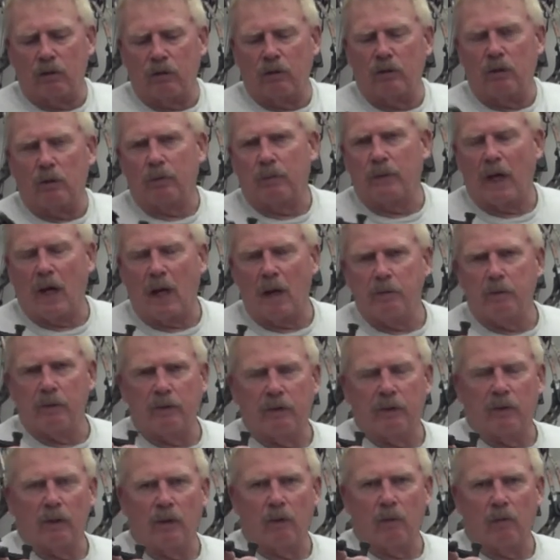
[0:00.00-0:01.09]
some type of
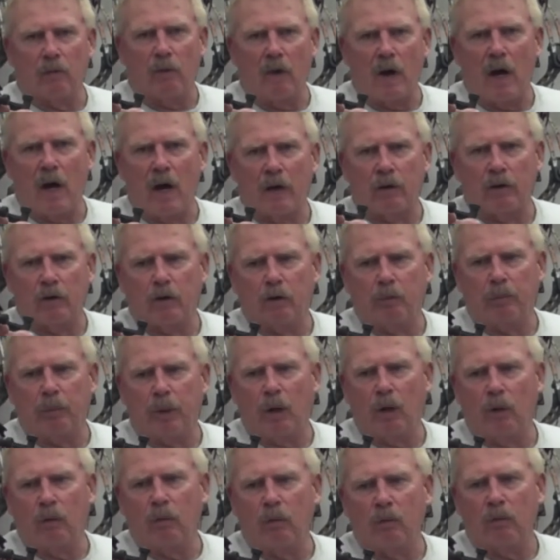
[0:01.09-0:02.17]
a little rod or a
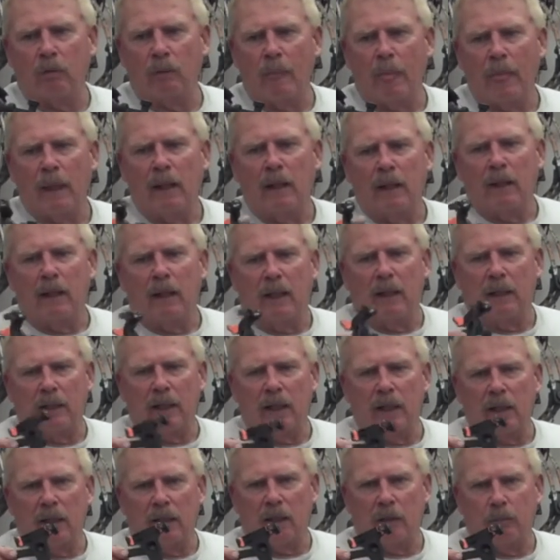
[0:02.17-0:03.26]
pole, and
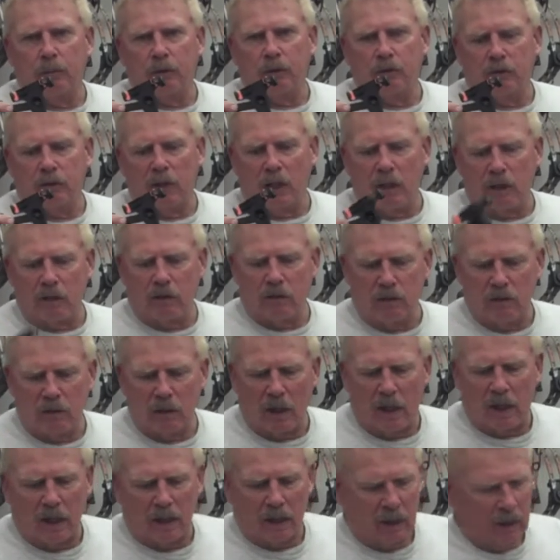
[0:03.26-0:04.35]
that'll help you steady your
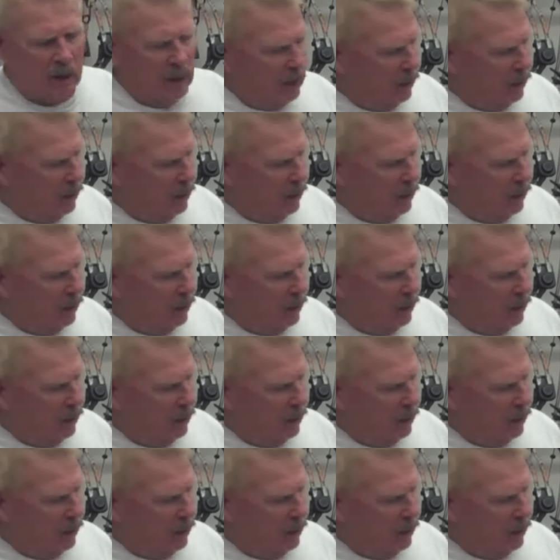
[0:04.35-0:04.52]
shot.